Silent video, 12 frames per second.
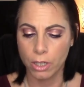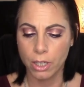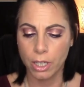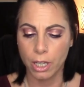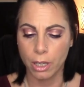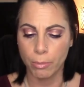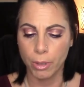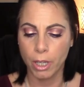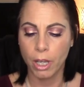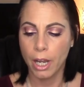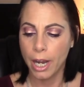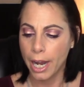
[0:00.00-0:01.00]
tip
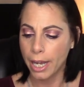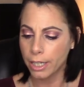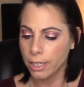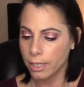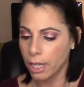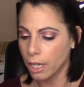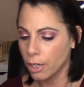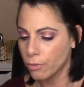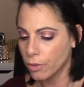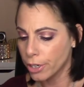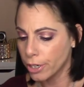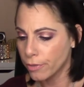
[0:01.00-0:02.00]
and it's got a
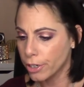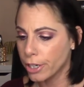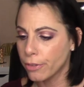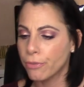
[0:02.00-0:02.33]
very, very